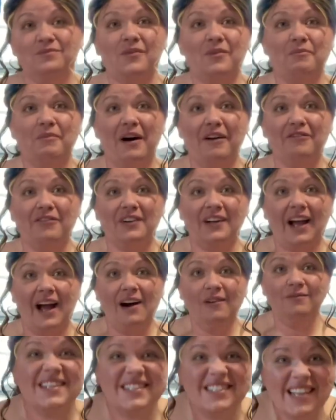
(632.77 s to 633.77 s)
But for
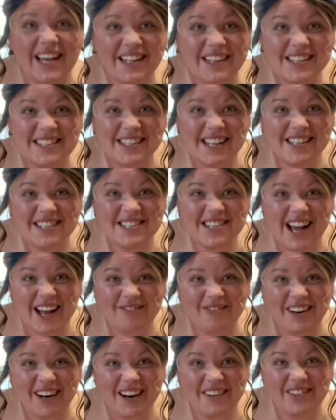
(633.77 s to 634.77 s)
now, take the sunshine
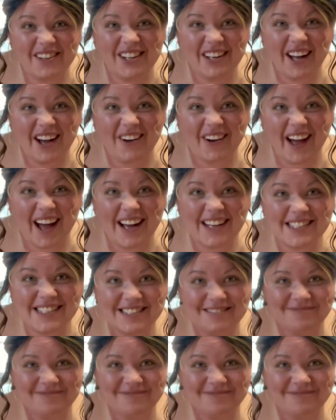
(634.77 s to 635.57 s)
wherever you go, guys.